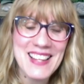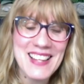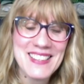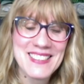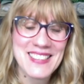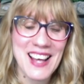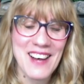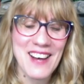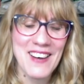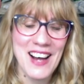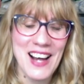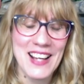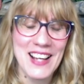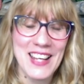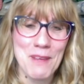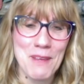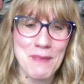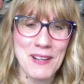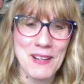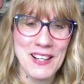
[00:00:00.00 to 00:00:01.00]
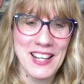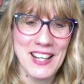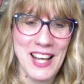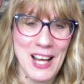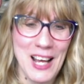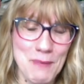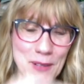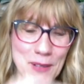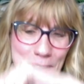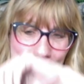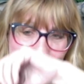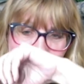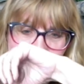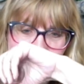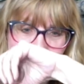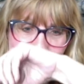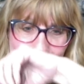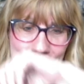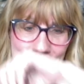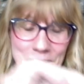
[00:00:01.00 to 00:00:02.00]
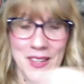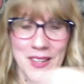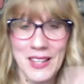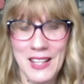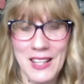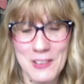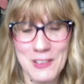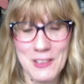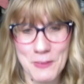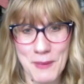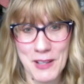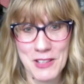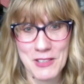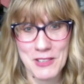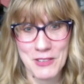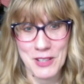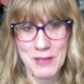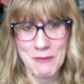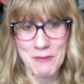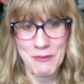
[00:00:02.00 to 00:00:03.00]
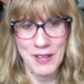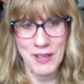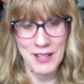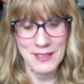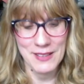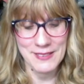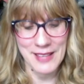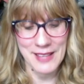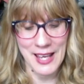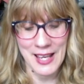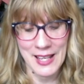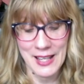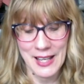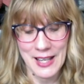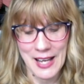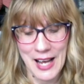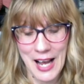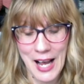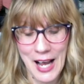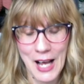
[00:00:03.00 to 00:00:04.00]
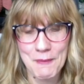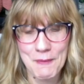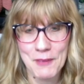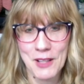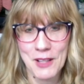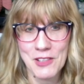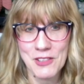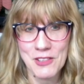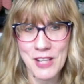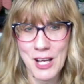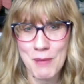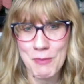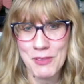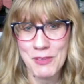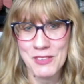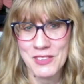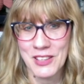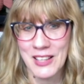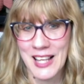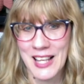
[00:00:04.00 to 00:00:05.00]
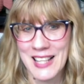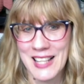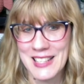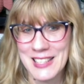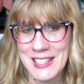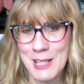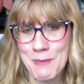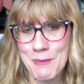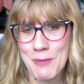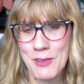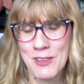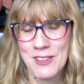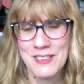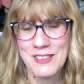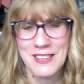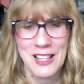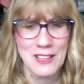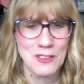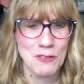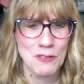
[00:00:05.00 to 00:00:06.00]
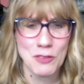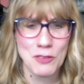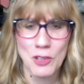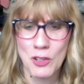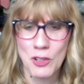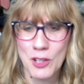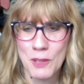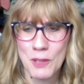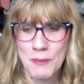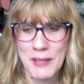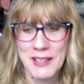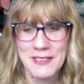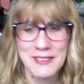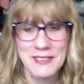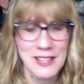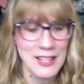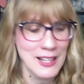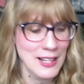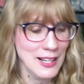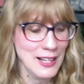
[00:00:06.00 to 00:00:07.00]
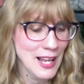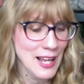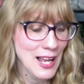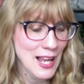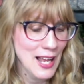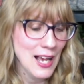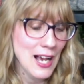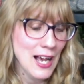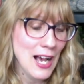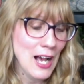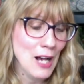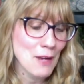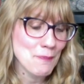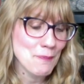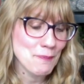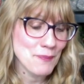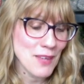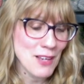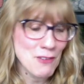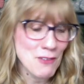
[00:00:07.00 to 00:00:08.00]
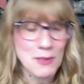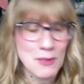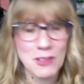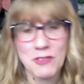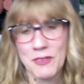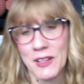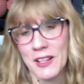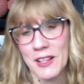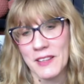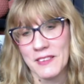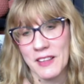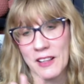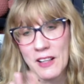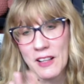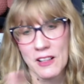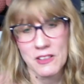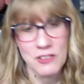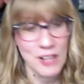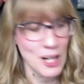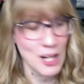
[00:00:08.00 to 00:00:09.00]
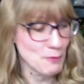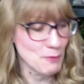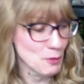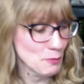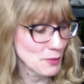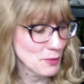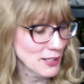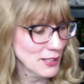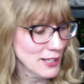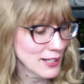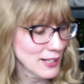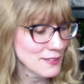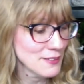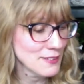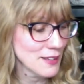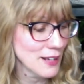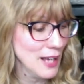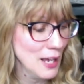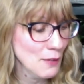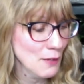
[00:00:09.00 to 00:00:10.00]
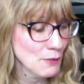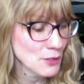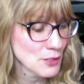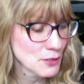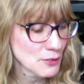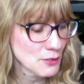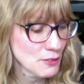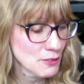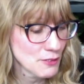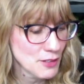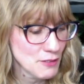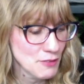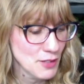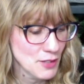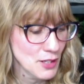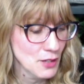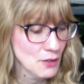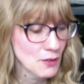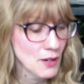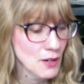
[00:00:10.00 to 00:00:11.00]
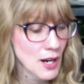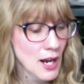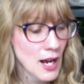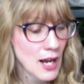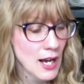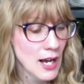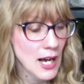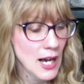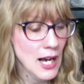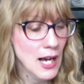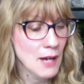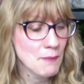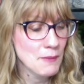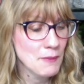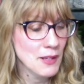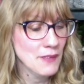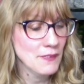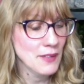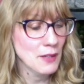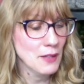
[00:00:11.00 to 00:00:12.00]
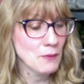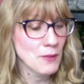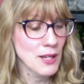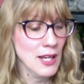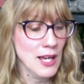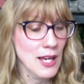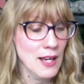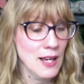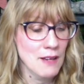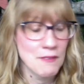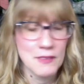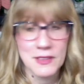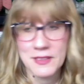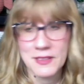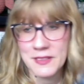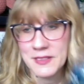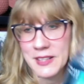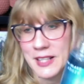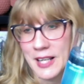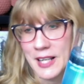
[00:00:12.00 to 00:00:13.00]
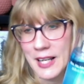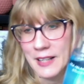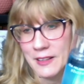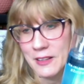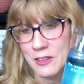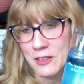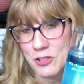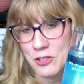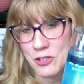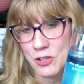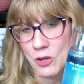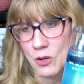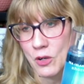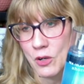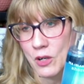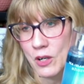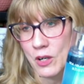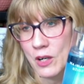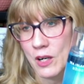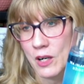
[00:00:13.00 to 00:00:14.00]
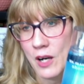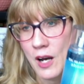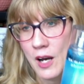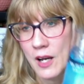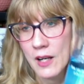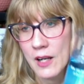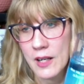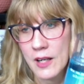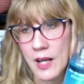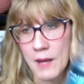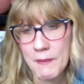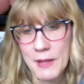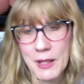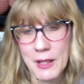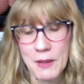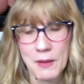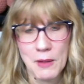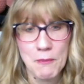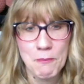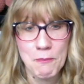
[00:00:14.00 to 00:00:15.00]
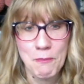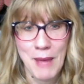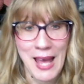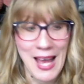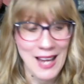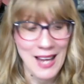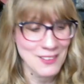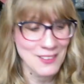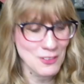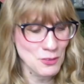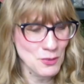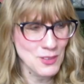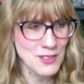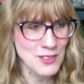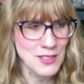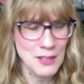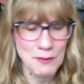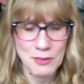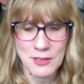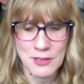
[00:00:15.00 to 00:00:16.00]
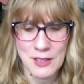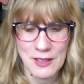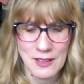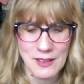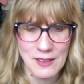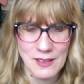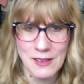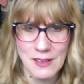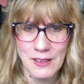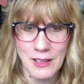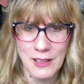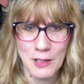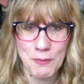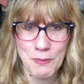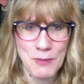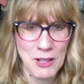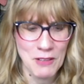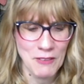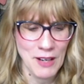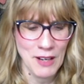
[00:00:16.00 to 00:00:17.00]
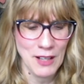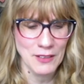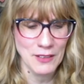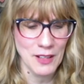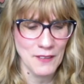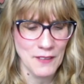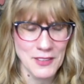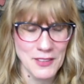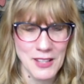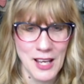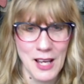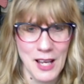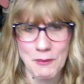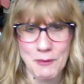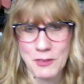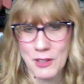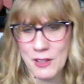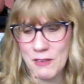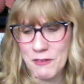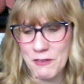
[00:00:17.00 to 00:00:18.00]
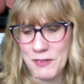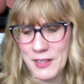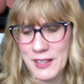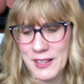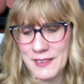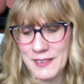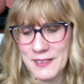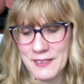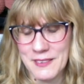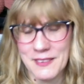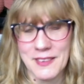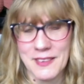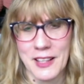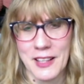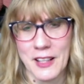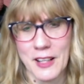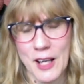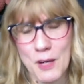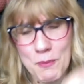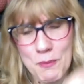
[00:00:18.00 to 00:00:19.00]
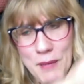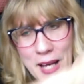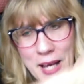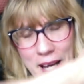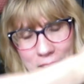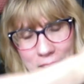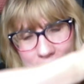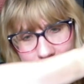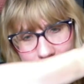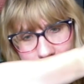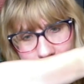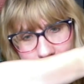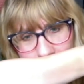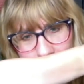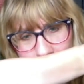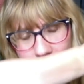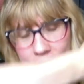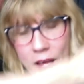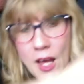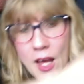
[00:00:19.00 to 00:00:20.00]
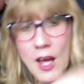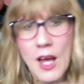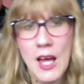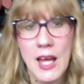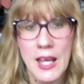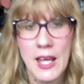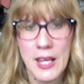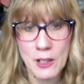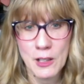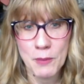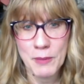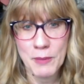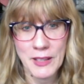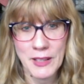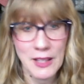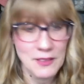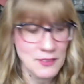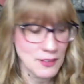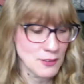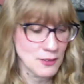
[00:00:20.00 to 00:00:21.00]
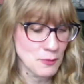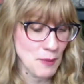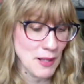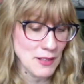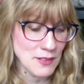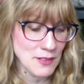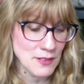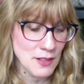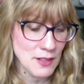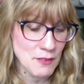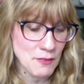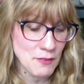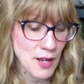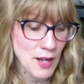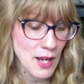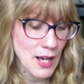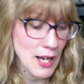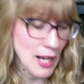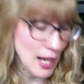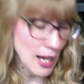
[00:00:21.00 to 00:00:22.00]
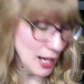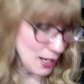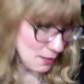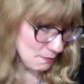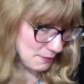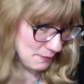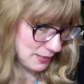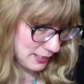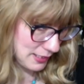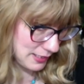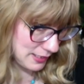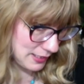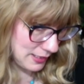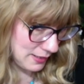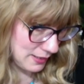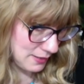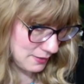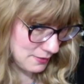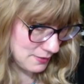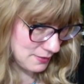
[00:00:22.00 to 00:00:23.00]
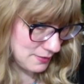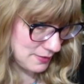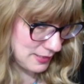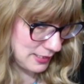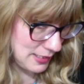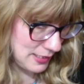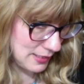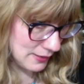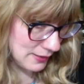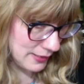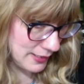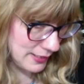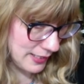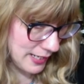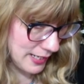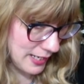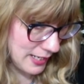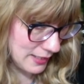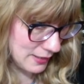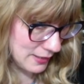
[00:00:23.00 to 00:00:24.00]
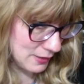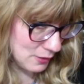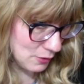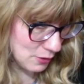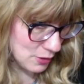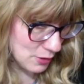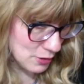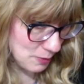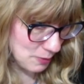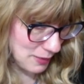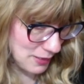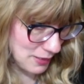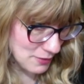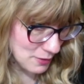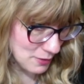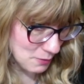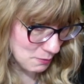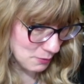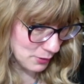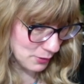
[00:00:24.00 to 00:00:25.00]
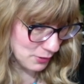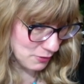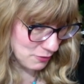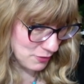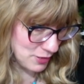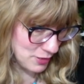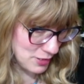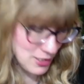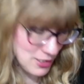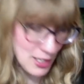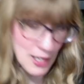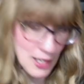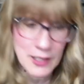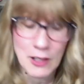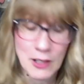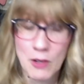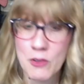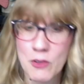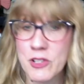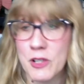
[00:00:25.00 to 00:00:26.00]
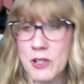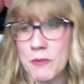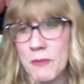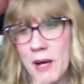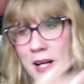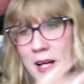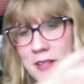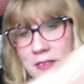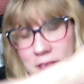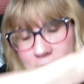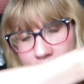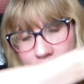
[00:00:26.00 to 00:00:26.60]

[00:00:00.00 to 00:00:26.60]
so uh, yeah, pumpkin apple is my dream fall scent. Um, country apple is a lot deeper. It's got some floral mixed in it. Um, I have mixed feelings on country apple, but like I said, I will do a review. Um, and then we have Sea Island Shore coming back. This one seems to like be around all the time, so I don't feel like this is like a comeback. It'll be less expensive. Um, it is the Clean Cotton, Orange Blossom, Blue Freesia, and Ocean Musk